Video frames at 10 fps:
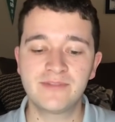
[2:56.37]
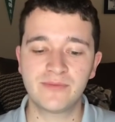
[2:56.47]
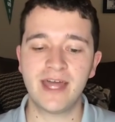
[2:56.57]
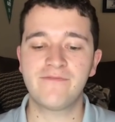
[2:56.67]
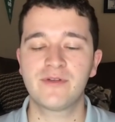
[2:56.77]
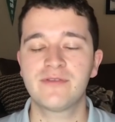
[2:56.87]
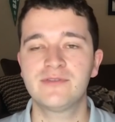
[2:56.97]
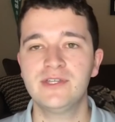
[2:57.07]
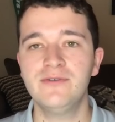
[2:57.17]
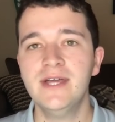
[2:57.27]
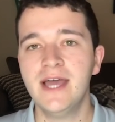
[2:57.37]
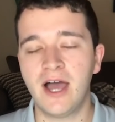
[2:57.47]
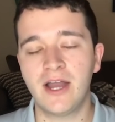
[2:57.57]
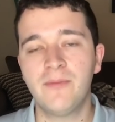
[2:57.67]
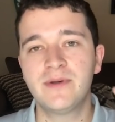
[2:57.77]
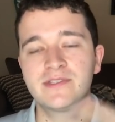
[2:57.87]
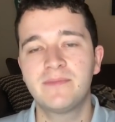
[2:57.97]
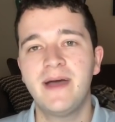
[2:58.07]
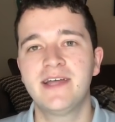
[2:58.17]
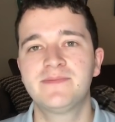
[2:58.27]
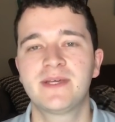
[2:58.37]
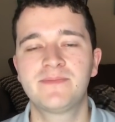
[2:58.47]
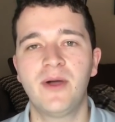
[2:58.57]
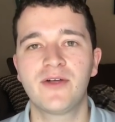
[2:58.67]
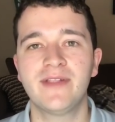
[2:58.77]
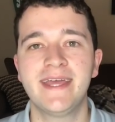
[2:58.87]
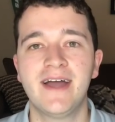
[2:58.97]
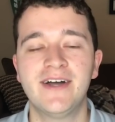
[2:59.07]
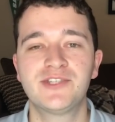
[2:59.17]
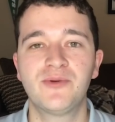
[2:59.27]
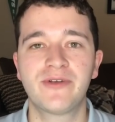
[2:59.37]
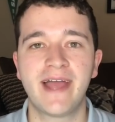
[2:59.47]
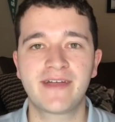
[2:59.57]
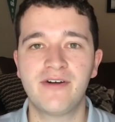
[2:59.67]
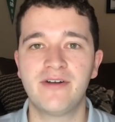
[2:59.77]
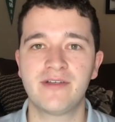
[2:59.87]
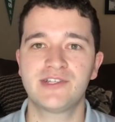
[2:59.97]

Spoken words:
So without further ado, and I'll post the PrizePicks parlay on Twitter at Calling Our